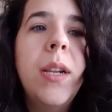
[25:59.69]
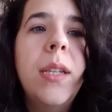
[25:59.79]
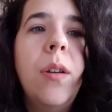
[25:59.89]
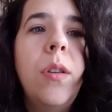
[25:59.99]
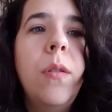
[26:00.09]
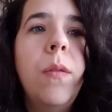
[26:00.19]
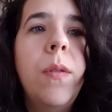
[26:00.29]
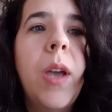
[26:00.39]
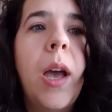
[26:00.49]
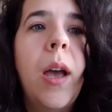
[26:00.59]
to tell you
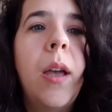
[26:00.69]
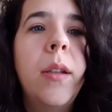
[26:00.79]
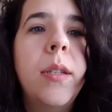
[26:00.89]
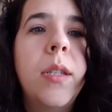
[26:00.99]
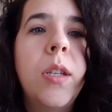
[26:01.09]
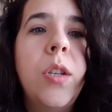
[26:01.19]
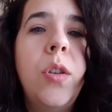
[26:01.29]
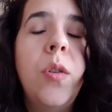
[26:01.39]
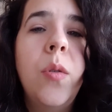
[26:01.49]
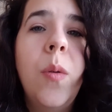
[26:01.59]
that
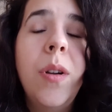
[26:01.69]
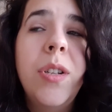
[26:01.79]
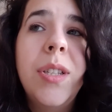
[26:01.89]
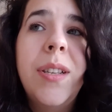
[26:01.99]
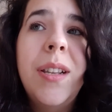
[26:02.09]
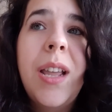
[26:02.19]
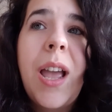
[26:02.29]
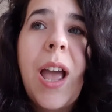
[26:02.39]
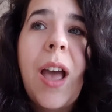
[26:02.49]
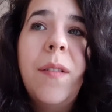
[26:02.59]
you are just going to
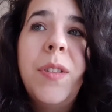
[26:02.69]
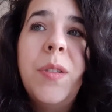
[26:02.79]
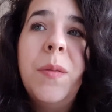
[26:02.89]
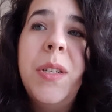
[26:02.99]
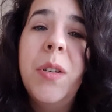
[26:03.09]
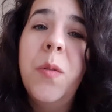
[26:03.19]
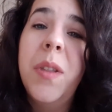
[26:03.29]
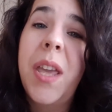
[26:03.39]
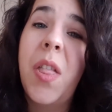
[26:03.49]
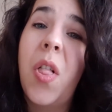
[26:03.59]
have to deal
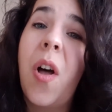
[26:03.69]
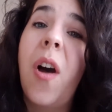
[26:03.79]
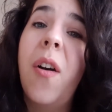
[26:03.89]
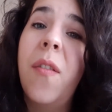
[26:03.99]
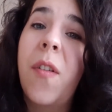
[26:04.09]
with a lot of